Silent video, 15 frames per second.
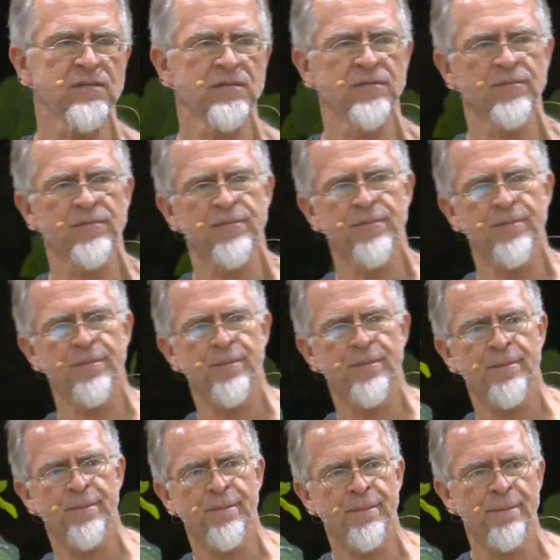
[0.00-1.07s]

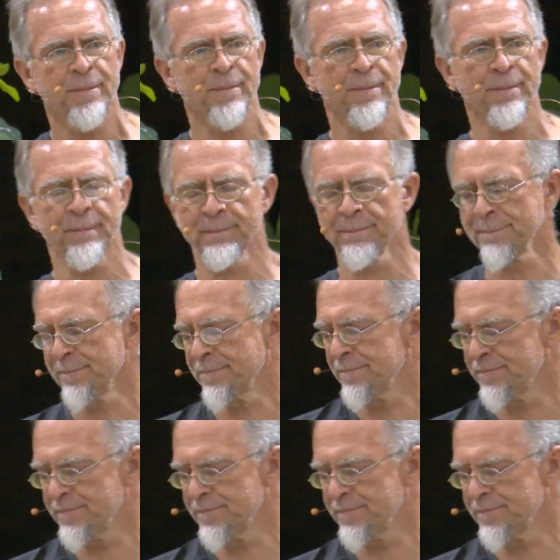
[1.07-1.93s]
Nothing is said.